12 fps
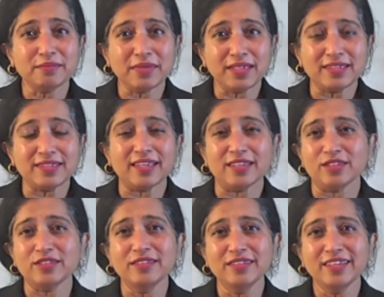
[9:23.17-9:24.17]

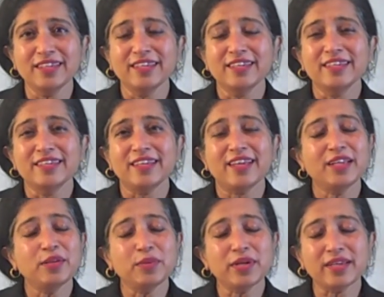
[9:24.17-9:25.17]
meditation.
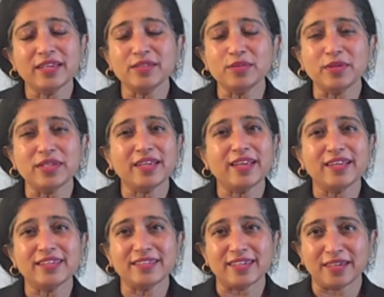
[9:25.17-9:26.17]
Anyone can do it
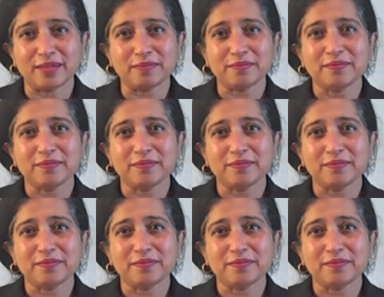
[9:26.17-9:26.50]
anytime.